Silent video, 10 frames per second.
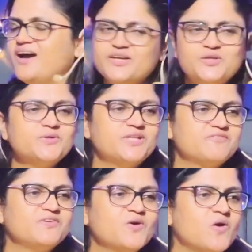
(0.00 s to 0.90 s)
I know
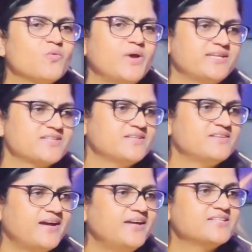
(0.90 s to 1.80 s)
that we all wait,
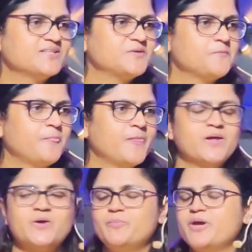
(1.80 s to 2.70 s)
right?
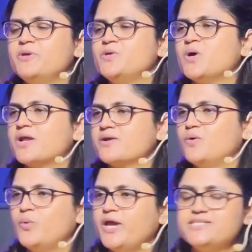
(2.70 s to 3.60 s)
Maybe you are
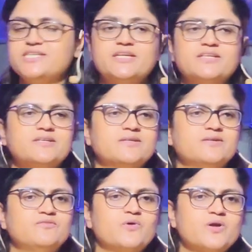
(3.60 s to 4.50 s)
waiting
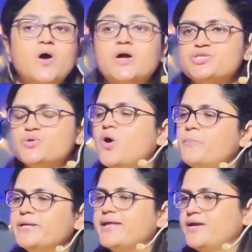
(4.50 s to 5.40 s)
for God to
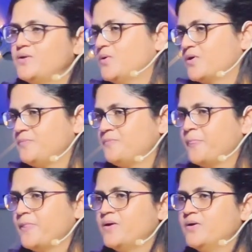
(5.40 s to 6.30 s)
open that door.
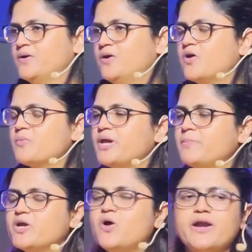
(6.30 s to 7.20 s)
Or
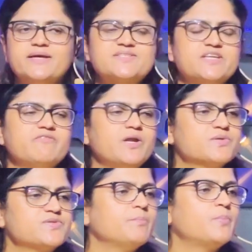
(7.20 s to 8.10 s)
maybe God has given
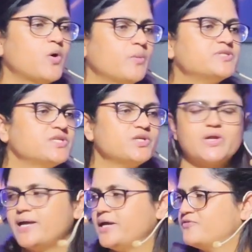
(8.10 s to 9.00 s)
you some promise in
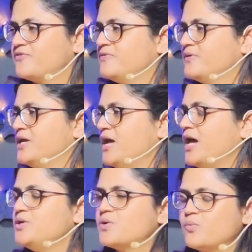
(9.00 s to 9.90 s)
your life
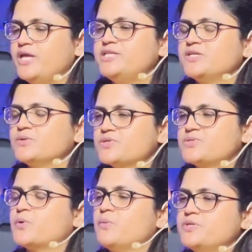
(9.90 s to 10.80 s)
and you're waiting
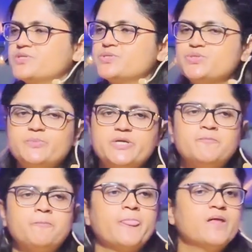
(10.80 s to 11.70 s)
those promises to
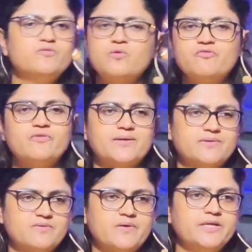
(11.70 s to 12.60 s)
be
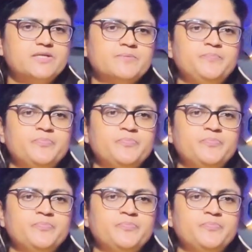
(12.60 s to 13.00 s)
fulfilled, right?